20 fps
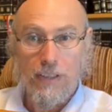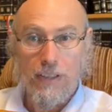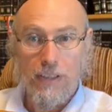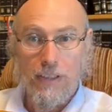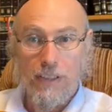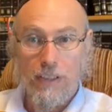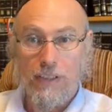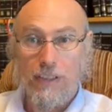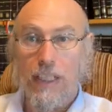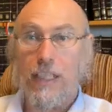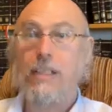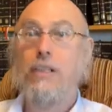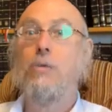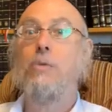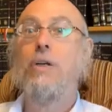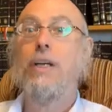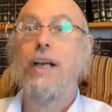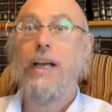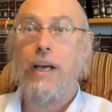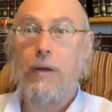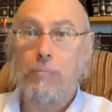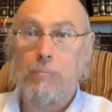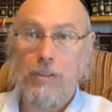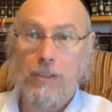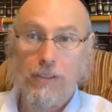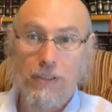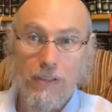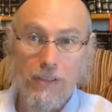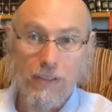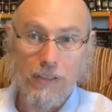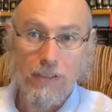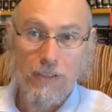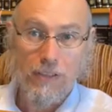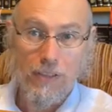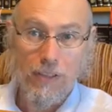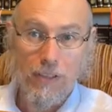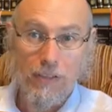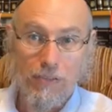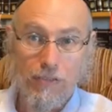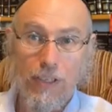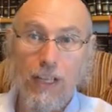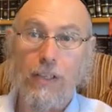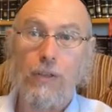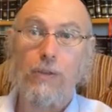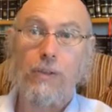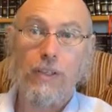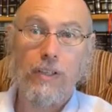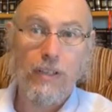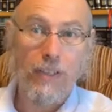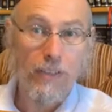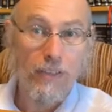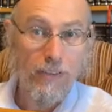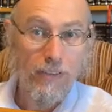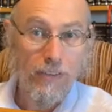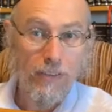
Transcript: and exactly what happened uh, following that.